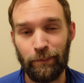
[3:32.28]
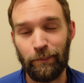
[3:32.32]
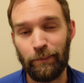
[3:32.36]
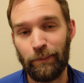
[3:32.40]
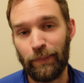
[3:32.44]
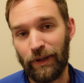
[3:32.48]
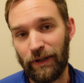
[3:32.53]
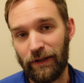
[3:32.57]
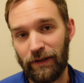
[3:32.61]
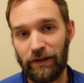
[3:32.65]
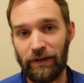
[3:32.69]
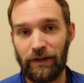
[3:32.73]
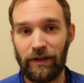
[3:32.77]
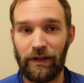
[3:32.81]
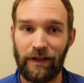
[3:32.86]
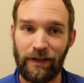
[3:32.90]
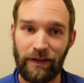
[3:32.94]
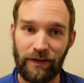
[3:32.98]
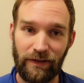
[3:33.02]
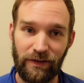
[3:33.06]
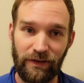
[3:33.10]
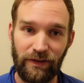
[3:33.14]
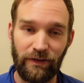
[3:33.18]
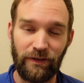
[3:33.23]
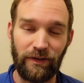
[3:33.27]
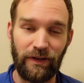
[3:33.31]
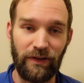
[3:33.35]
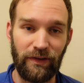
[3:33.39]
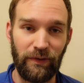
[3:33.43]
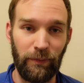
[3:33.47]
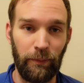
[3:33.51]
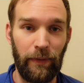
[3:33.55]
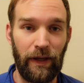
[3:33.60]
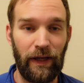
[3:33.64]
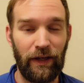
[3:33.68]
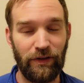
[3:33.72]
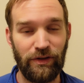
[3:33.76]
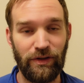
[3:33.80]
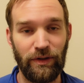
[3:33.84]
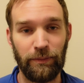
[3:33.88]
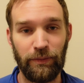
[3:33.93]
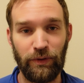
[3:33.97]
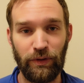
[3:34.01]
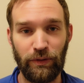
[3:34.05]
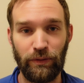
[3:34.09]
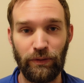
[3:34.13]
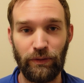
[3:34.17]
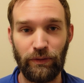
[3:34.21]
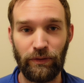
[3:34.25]
But it still doesn't match up
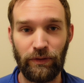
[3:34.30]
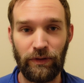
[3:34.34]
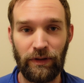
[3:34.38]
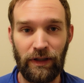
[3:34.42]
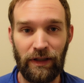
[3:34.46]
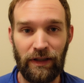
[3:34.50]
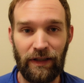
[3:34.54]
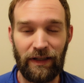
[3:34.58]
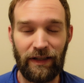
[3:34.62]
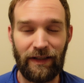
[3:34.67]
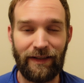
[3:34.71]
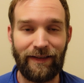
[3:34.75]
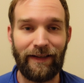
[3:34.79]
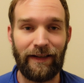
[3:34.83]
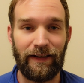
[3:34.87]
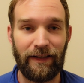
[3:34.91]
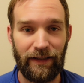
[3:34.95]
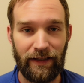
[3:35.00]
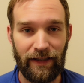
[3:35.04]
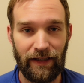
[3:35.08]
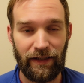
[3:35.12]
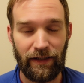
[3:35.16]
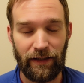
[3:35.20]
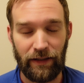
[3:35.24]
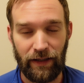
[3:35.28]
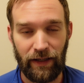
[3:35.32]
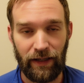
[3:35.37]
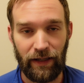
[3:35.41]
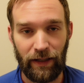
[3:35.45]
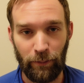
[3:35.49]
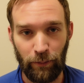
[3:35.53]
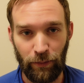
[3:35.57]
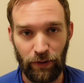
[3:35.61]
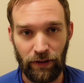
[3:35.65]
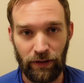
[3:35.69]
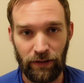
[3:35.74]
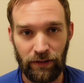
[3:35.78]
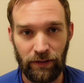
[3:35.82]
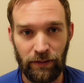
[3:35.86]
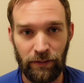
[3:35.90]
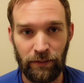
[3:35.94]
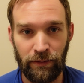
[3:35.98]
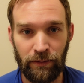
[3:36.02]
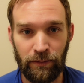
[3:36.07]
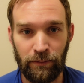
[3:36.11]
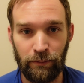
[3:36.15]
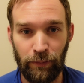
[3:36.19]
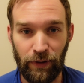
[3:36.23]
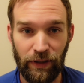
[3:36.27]
to a dedicated camera.
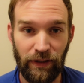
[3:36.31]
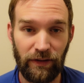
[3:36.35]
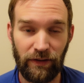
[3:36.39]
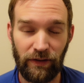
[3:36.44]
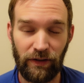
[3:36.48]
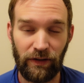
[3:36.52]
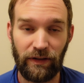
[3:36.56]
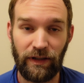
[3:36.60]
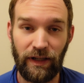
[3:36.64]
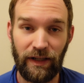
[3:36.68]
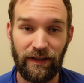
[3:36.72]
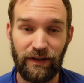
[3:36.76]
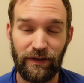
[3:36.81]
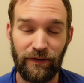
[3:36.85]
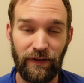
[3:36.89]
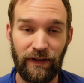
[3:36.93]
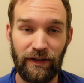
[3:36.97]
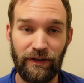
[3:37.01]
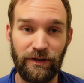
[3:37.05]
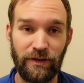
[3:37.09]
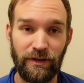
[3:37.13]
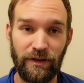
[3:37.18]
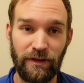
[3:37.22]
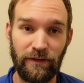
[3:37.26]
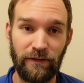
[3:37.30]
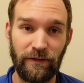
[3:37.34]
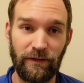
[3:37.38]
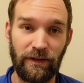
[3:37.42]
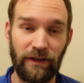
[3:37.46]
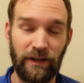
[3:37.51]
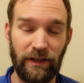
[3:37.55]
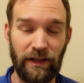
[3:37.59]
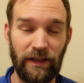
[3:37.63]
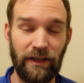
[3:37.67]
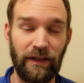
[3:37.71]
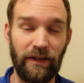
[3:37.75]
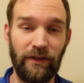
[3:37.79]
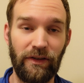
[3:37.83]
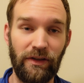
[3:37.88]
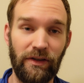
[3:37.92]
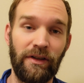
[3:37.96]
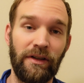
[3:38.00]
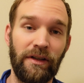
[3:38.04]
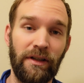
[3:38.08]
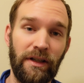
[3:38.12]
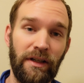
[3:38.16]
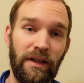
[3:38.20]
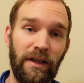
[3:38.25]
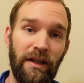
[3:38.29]
But it's a nice feature, it really is.
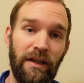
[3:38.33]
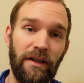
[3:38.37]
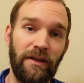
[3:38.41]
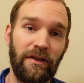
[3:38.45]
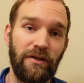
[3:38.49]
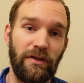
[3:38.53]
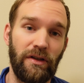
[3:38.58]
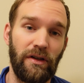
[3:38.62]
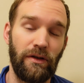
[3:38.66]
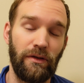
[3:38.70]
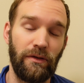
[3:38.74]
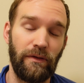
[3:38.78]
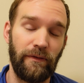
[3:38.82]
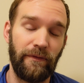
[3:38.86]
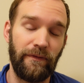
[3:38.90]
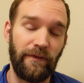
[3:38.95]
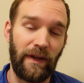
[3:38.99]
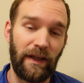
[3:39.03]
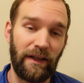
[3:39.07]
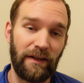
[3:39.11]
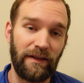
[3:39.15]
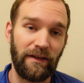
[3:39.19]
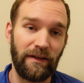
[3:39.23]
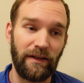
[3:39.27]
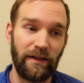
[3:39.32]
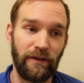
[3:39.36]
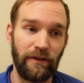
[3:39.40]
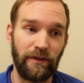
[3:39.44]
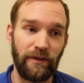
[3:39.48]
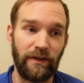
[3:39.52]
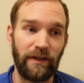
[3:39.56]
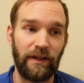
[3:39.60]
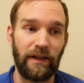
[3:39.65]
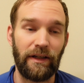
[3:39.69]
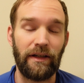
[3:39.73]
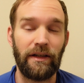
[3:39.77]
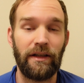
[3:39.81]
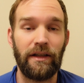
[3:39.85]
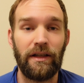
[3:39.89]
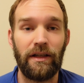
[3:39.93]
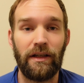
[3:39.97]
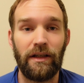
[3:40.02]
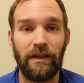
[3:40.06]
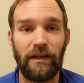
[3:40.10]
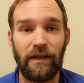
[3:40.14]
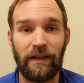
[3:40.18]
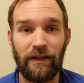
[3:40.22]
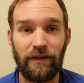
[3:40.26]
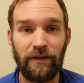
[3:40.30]
So that's another thing.
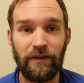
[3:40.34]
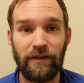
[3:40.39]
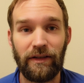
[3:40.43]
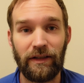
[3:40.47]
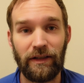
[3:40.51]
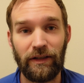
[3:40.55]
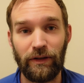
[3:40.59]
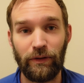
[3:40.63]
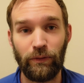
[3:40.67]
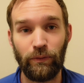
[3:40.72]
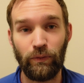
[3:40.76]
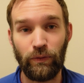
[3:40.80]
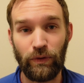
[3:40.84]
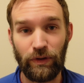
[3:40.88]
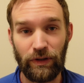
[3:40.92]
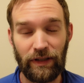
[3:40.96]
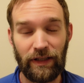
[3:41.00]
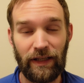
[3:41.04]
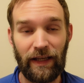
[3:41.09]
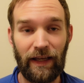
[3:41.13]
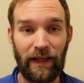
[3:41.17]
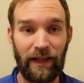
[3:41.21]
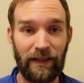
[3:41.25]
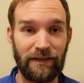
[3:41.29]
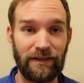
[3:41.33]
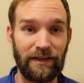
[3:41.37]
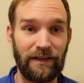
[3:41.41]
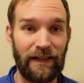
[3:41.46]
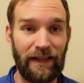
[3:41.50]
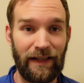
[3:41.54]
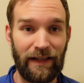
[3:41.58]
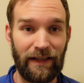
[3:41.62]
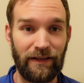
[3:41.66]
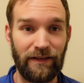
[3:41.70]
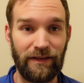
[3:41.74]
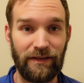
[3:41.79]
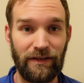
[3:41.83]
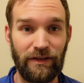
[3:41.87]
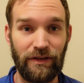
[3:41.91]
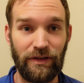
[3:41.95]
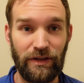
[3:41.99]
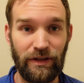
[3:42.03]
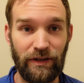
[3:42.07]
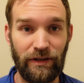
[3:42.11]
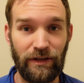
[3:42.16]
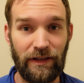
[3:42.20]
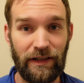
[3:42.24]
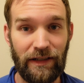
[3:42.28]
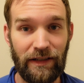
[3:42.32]
The other thing that really has enhanced this
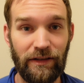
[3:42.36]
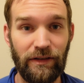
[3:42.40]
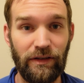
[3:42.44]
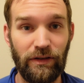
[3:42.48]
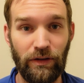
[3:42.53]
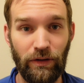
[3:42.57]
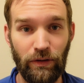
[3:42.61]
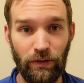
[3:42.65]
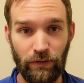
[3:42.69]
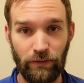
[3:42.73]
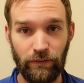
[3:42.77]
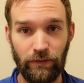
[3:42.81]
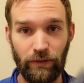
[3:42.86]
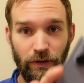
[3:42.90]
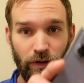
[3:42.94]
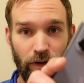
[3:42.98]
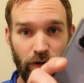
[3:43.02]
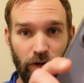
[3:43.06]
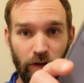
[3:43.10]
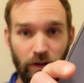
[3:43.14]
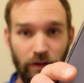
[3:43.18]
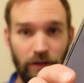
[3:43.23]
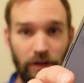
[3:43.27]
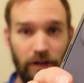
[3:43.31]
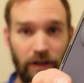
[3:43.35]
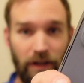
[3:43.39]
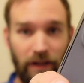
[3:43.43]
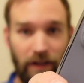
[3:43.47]
year is the overall